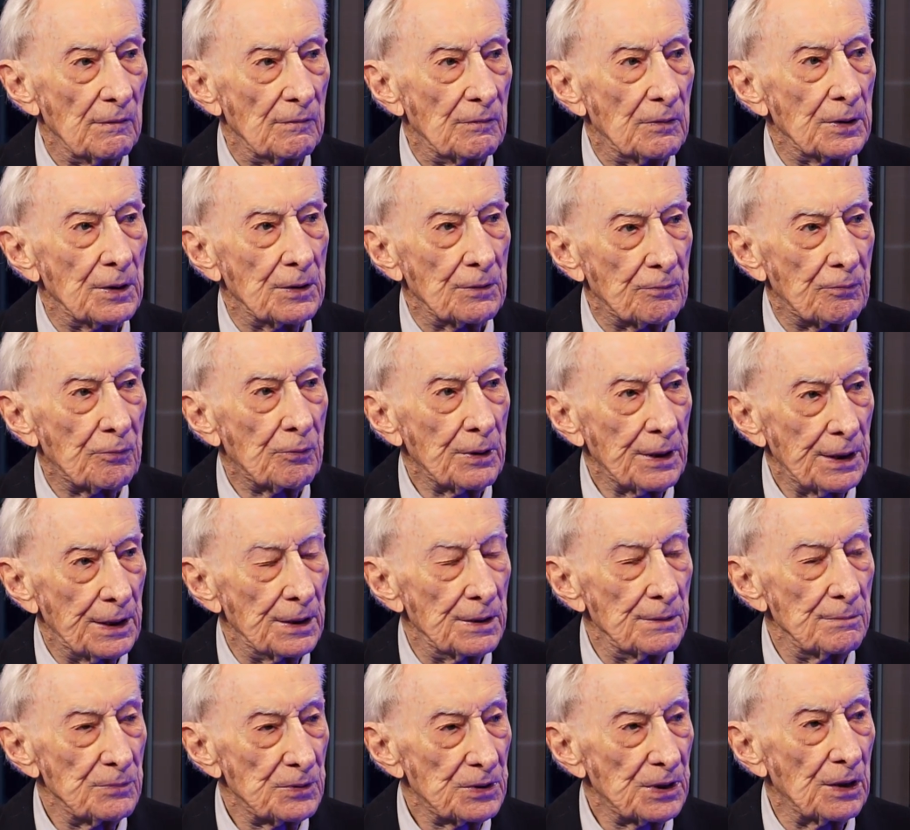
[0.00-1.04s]
for the
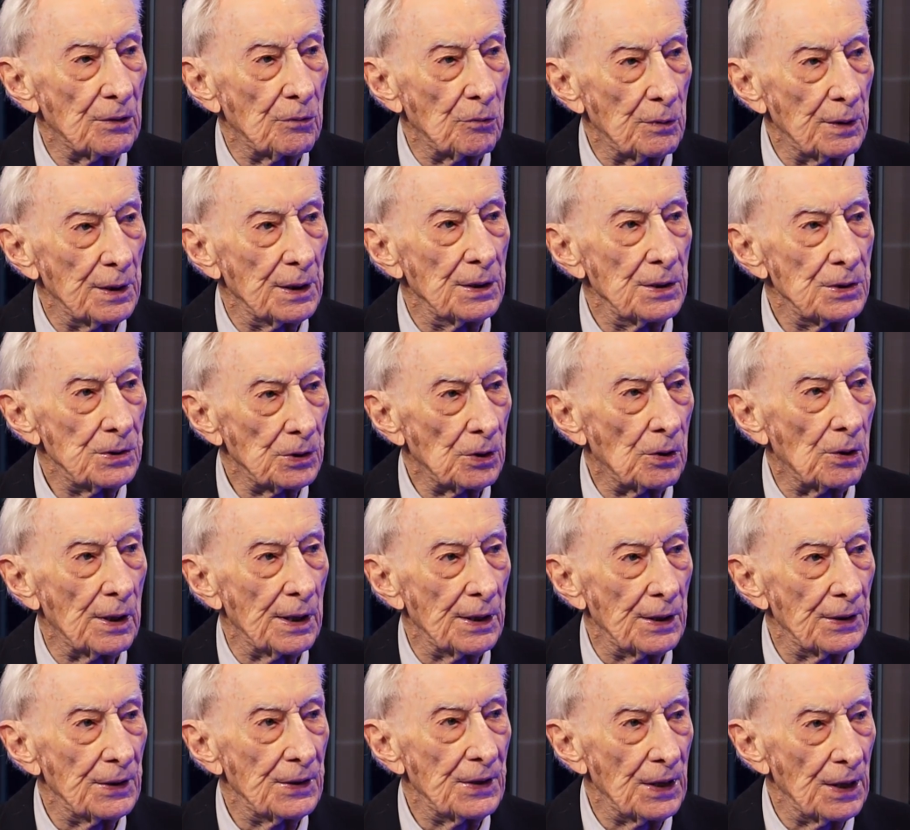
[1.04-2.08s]
freedoms that we enjoy
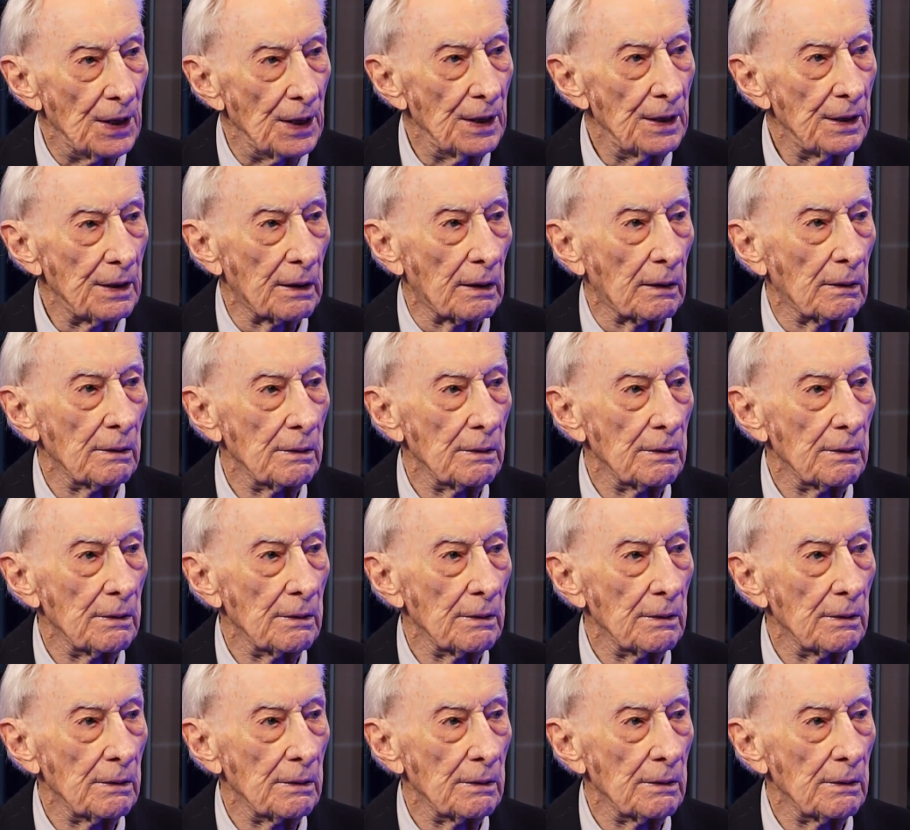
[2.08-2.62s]
today